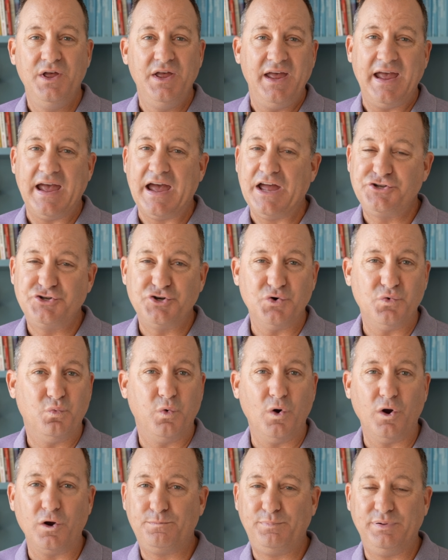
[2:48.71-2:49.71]
at your
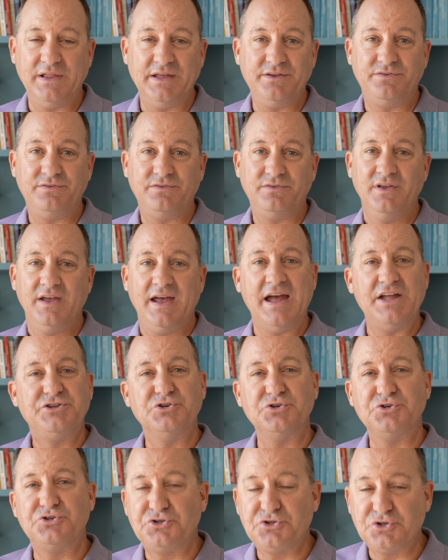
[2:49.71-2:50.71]
workplace, at
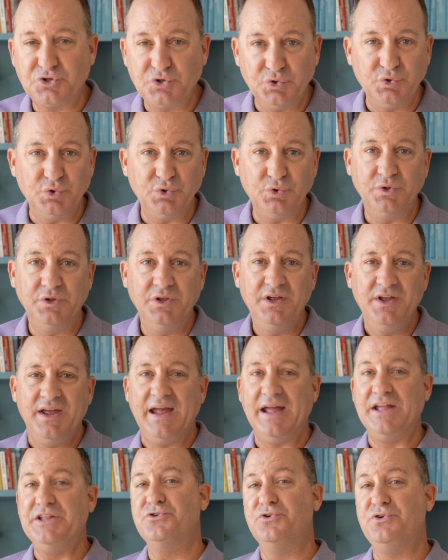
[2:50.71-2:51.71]
your school,
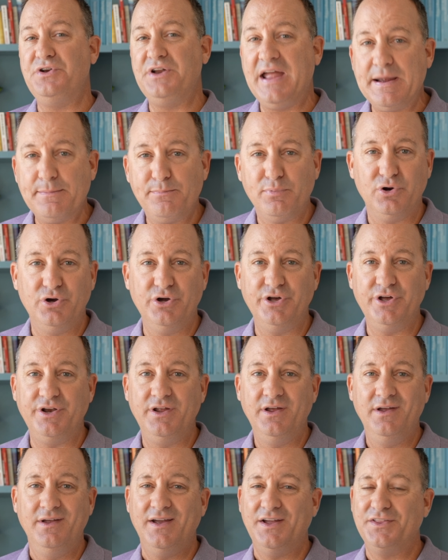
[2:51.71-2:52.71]
and your neighborhood,
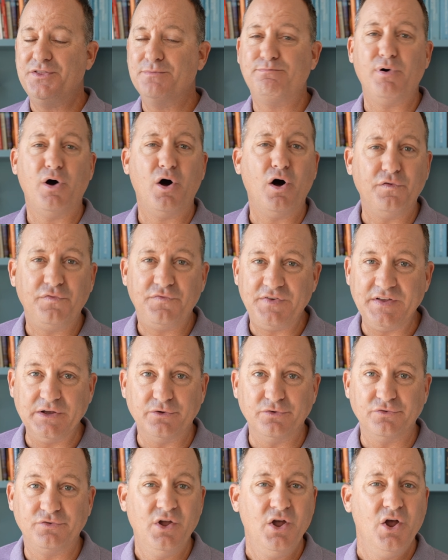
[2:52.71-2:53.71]
at the ball
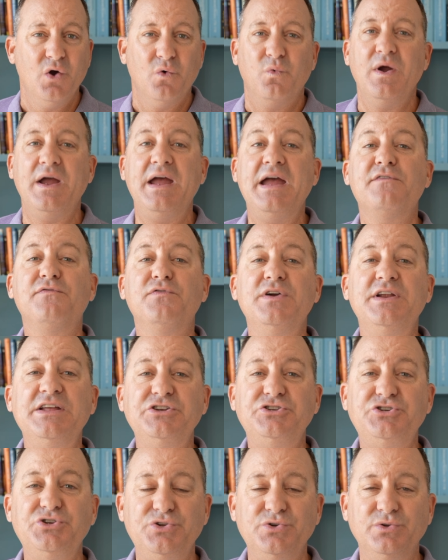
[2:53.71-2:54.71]
fields, wherever it
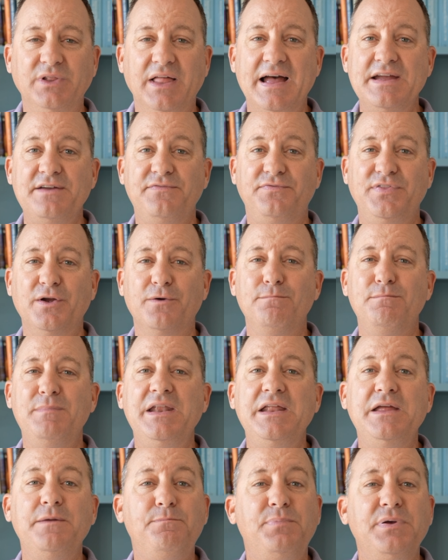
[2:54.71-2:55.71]
is you do life. There are
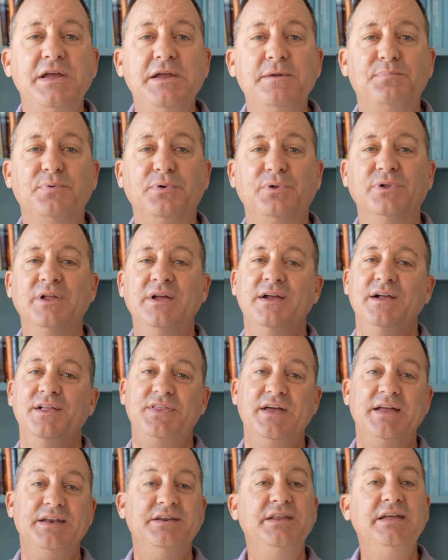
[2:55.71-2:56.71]
many people
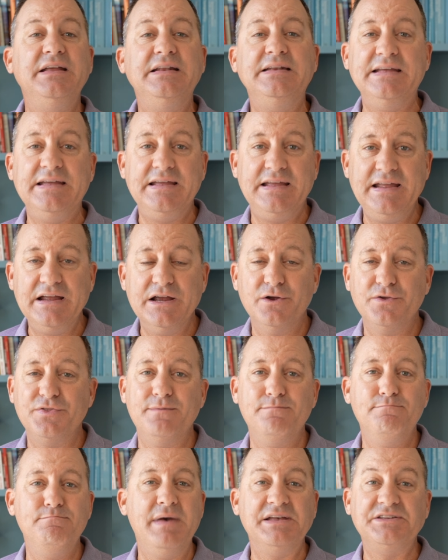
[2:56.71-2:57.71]
that need to hear the
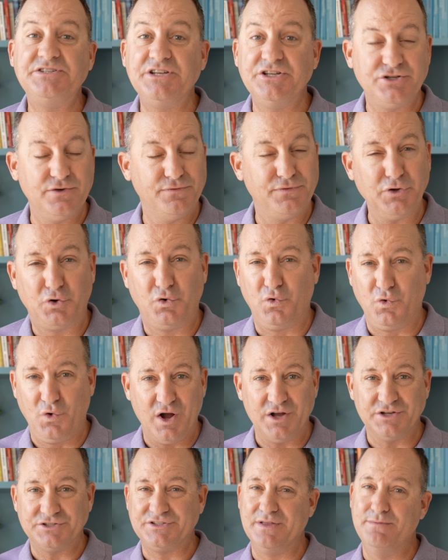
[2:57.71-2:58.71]
message of the
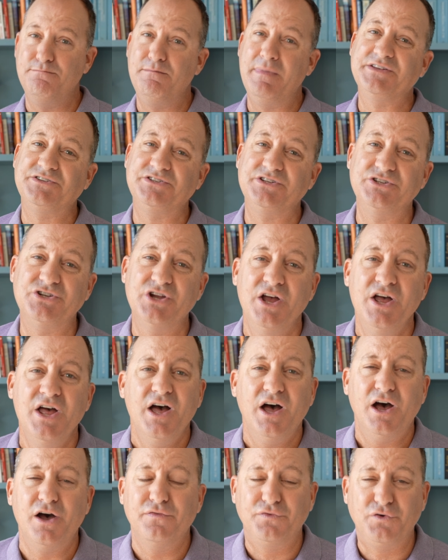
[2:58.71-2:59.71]
cross, the message
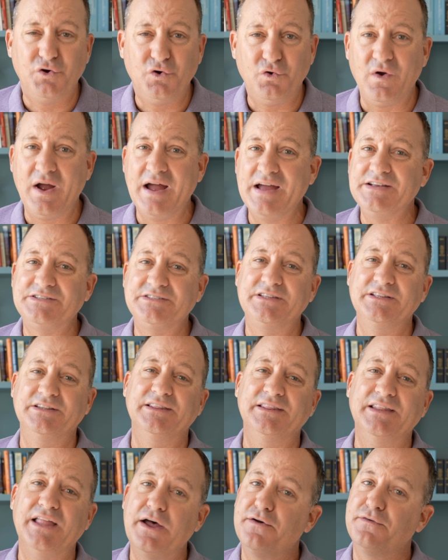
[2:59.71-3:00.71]
of Christ
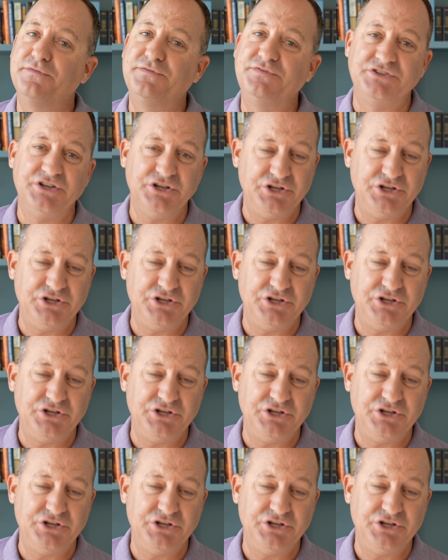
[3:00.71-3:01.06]
loves